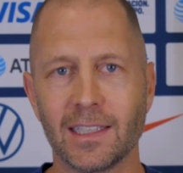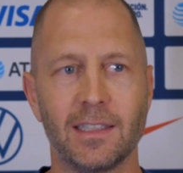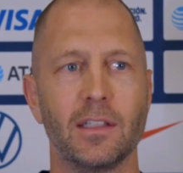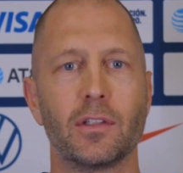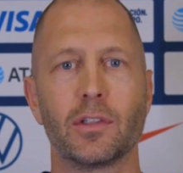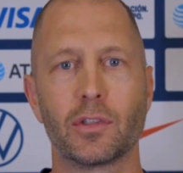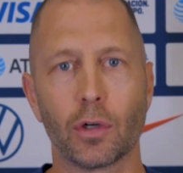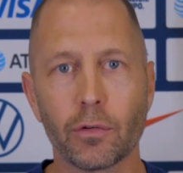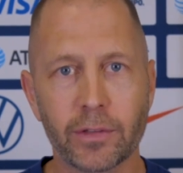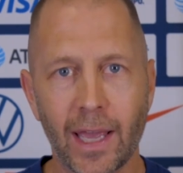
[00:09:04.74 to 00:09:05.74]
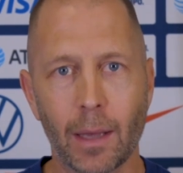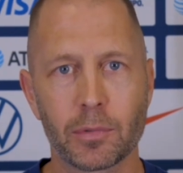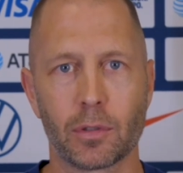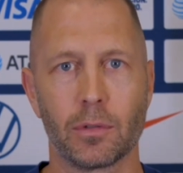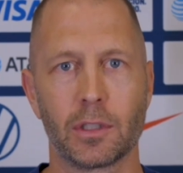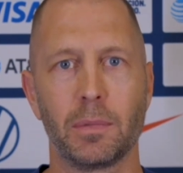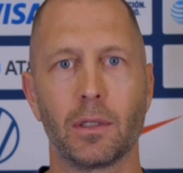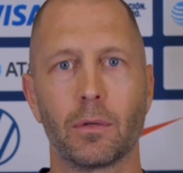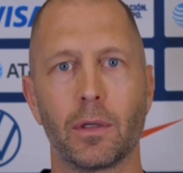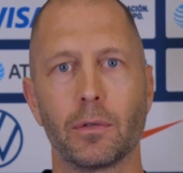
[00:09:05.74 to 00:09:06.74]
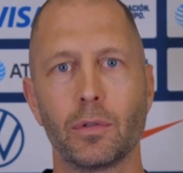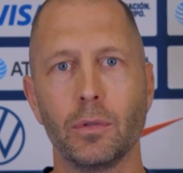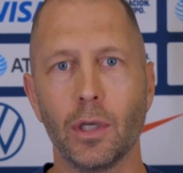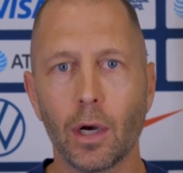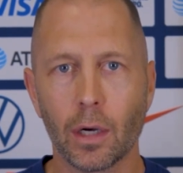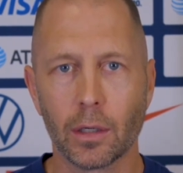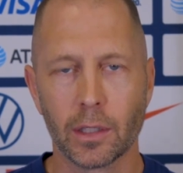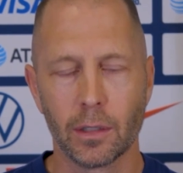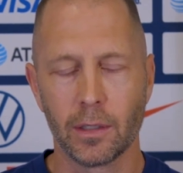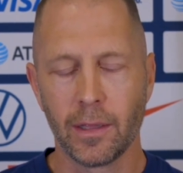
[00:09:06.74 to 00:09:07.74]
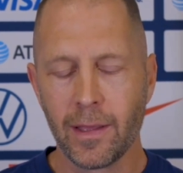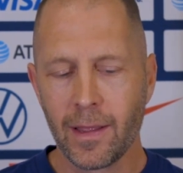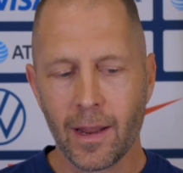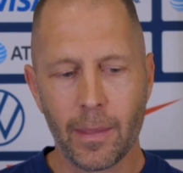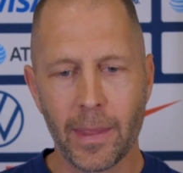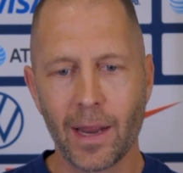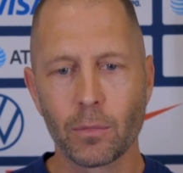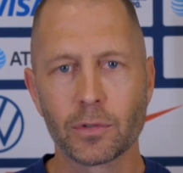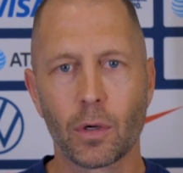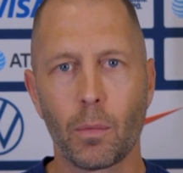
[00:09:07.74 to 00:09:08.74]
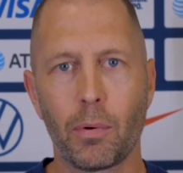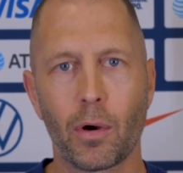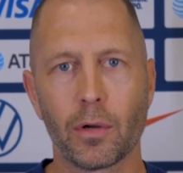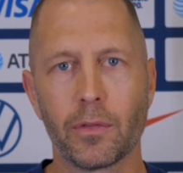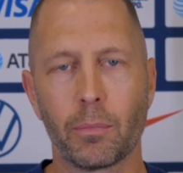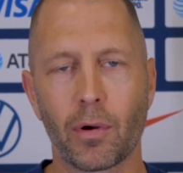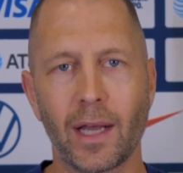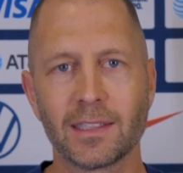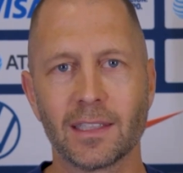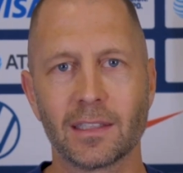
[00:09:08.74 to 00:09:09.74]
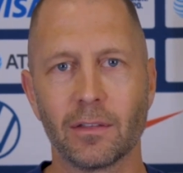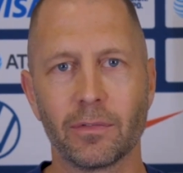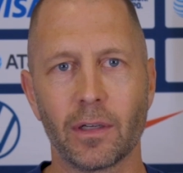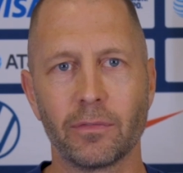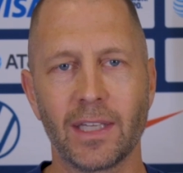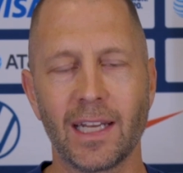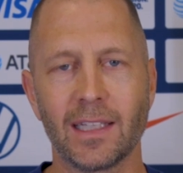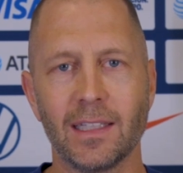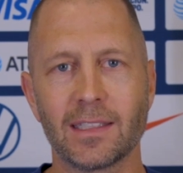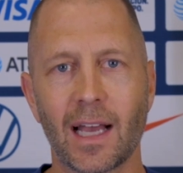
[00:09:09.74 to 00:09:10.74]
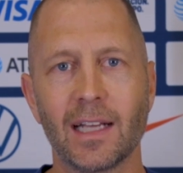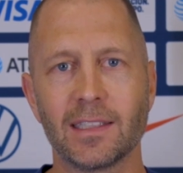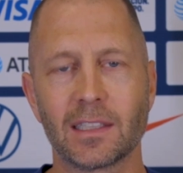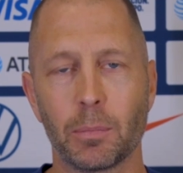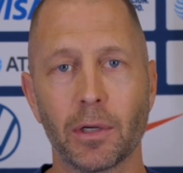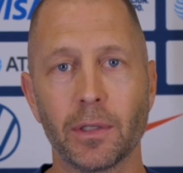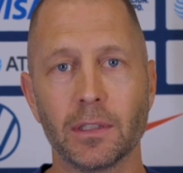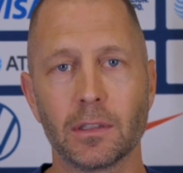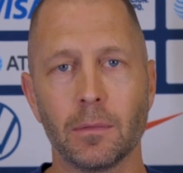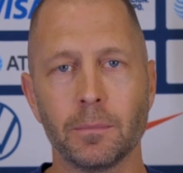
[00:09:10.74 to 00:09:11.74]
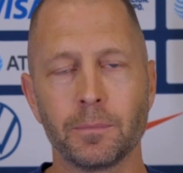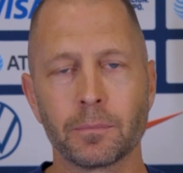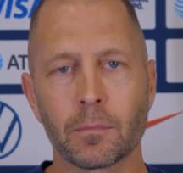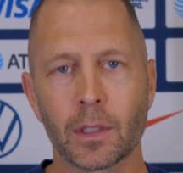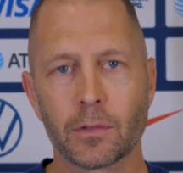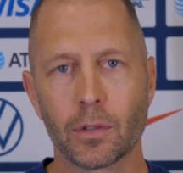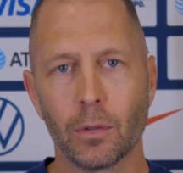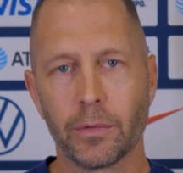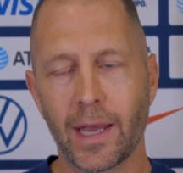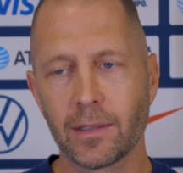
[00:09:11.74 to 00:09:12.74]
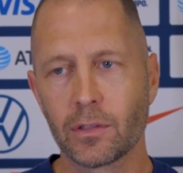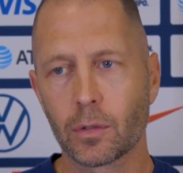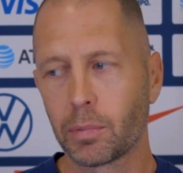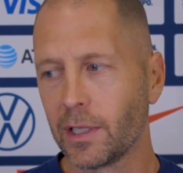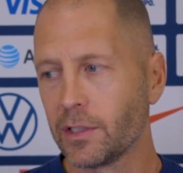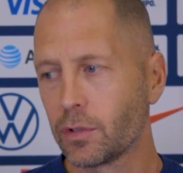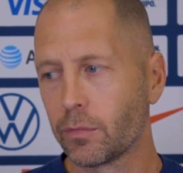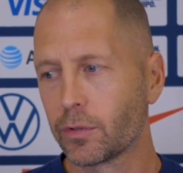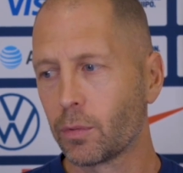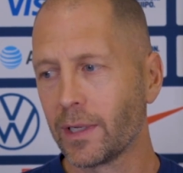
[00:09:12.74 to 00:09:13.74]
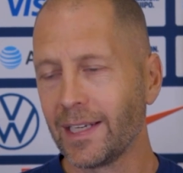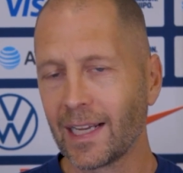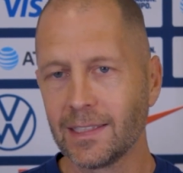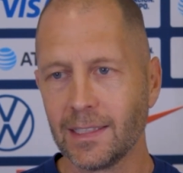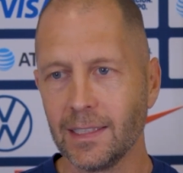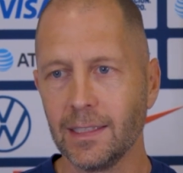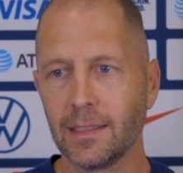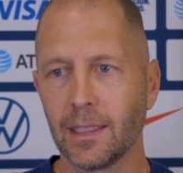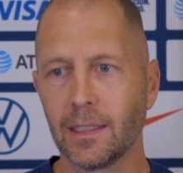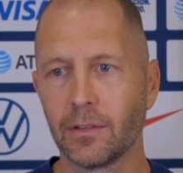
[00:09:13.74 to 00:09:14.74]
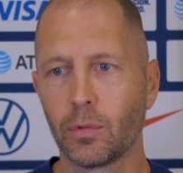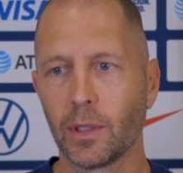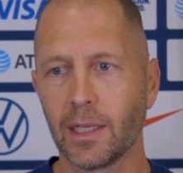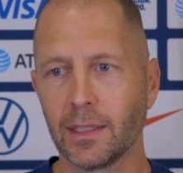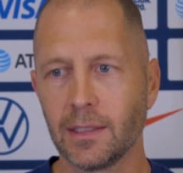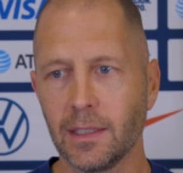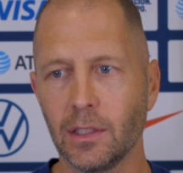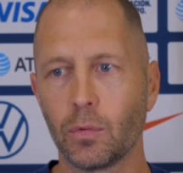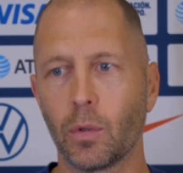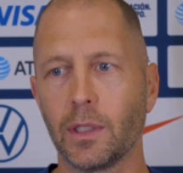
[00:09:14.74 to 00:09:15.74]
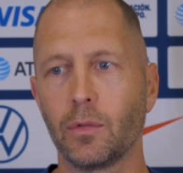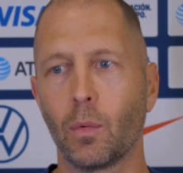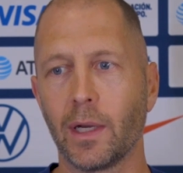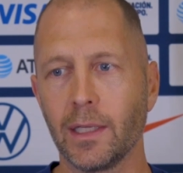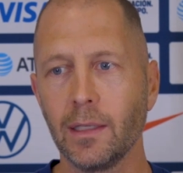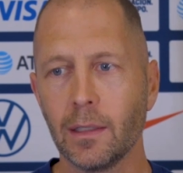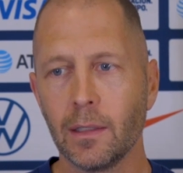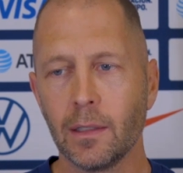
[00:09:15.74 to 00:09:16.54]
that didn't deserve caps, so to speak, or they were too young, you know, and that was all part of the process of getting these guys experience. So that took place over 2019 and 2019, 2020. You